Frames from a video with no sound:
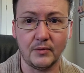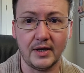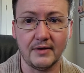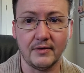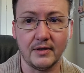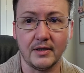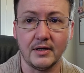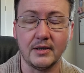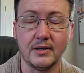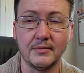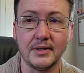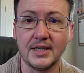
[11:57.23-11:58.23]
we have a,
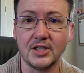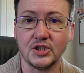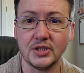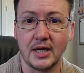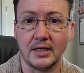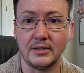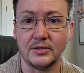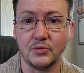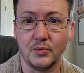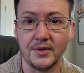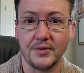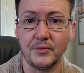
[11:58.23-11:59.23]
a kitchen island
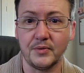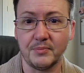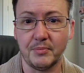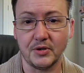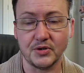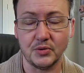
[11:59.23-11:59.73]
with, with bar